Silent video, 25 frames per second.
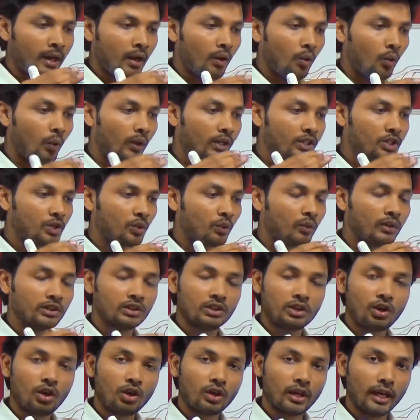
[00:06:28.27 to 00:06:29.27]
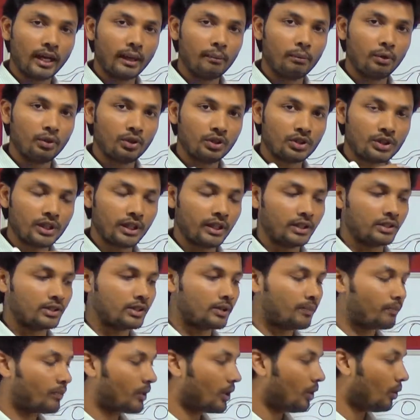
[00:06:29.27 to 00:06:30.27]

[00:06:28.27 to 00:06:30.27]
which was not able to change.